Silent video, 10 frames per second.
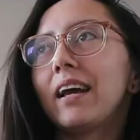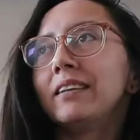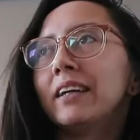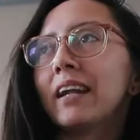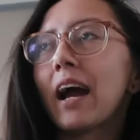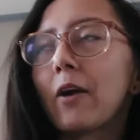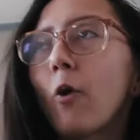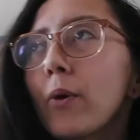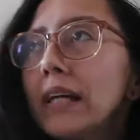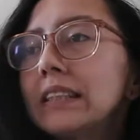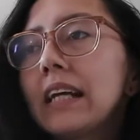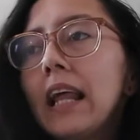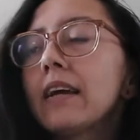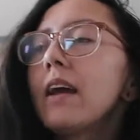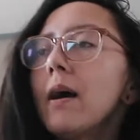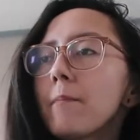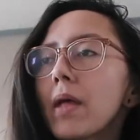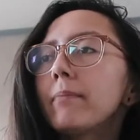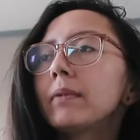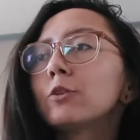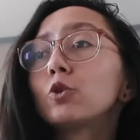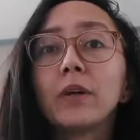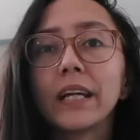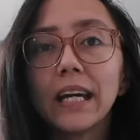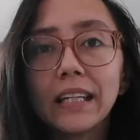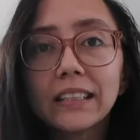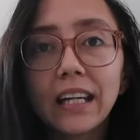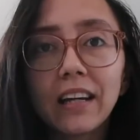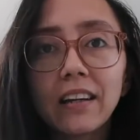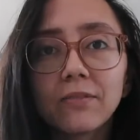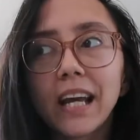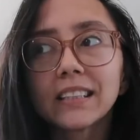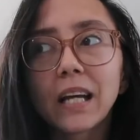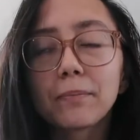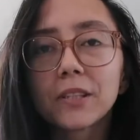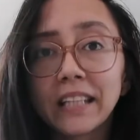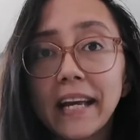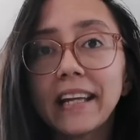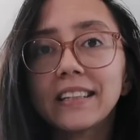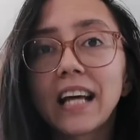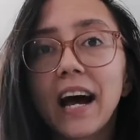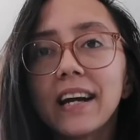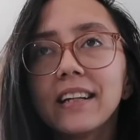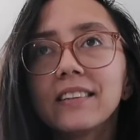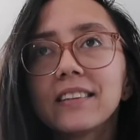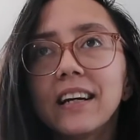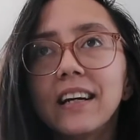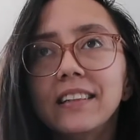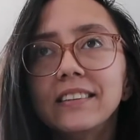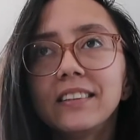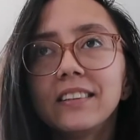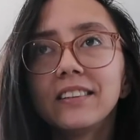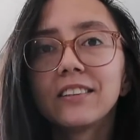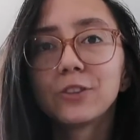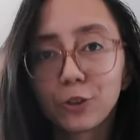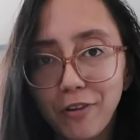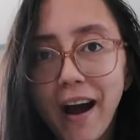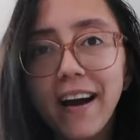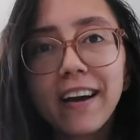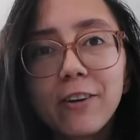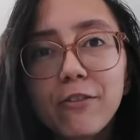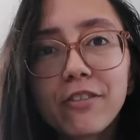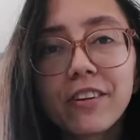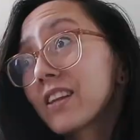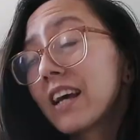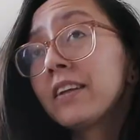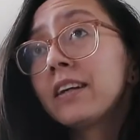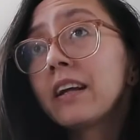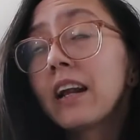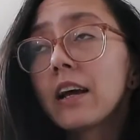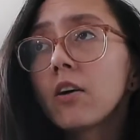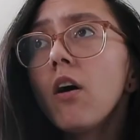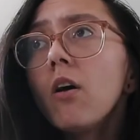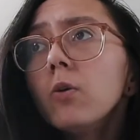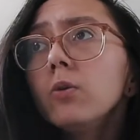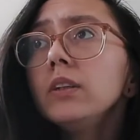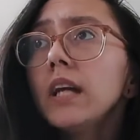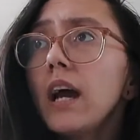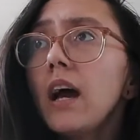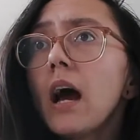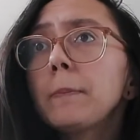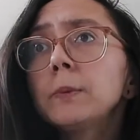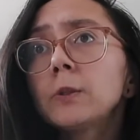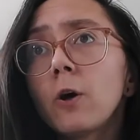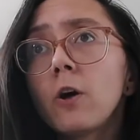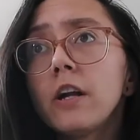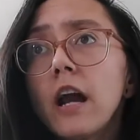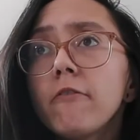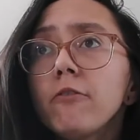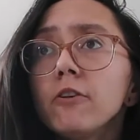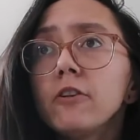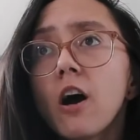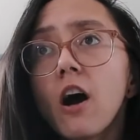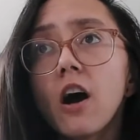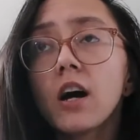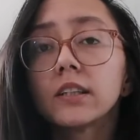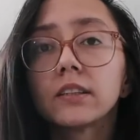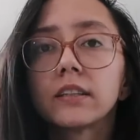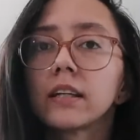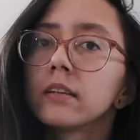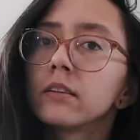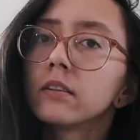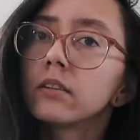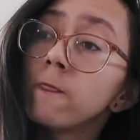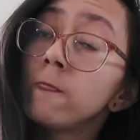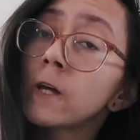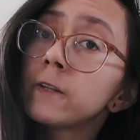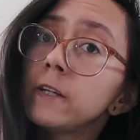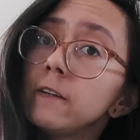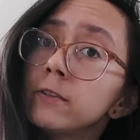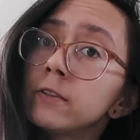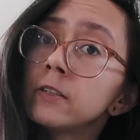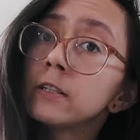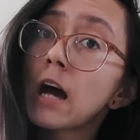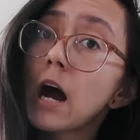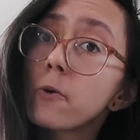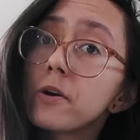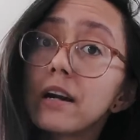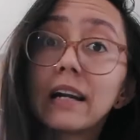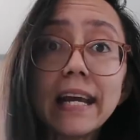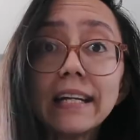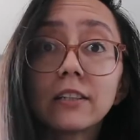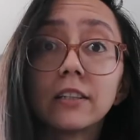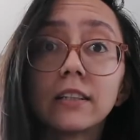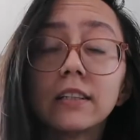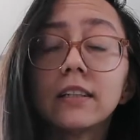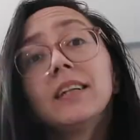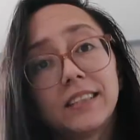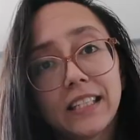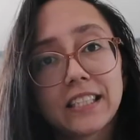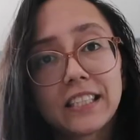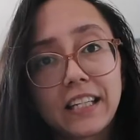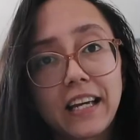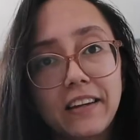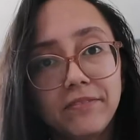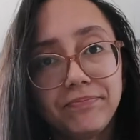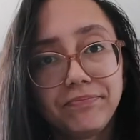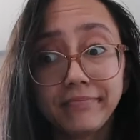And then I always say like, yeah, I'm not doing anything except staying inside and survive. And then they're like, oh yeah, I'm sorry, I forgot. And then not even an hour later, says it again.